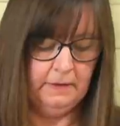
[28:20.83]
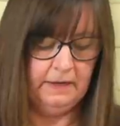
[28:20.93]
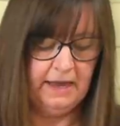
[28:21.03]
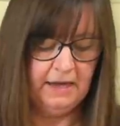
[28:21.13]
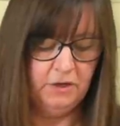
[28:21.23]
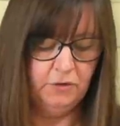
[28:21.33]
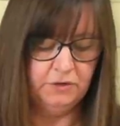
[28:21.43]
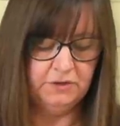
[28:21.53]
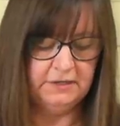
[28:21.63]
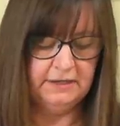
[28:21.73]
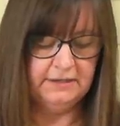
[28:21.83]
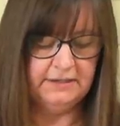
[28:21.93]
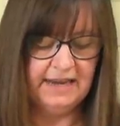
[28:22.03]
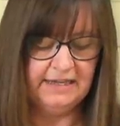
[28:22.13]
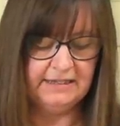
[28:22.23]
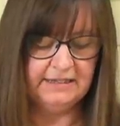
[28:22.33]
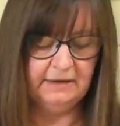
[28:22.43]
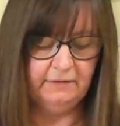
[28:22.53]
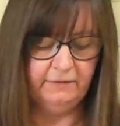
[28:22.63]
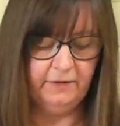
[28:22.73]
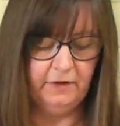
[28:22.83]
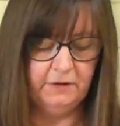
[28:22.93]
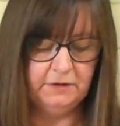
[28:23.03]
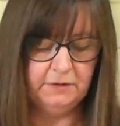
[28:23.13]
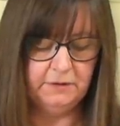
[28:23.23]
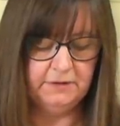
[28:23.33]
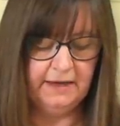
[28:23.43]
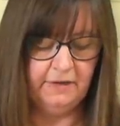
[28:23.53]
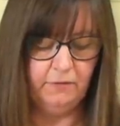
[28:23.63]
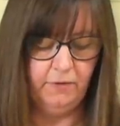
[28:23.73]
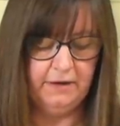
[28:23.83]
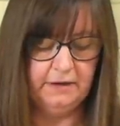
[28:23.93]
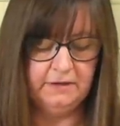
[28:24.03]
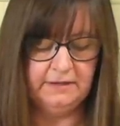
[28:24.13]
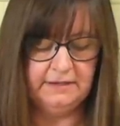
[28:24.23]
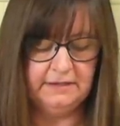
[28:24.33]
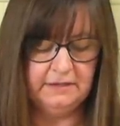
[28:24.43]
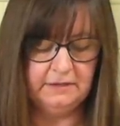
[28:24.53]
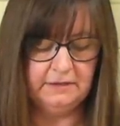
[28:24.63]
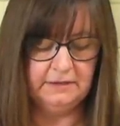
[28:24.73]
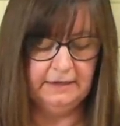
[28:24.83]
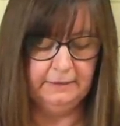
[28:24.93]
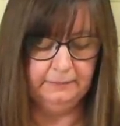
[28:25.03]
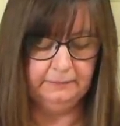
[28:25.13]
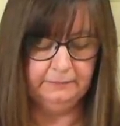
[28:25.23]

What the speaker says: Again, you'll just need to test it first, just get the right consistency.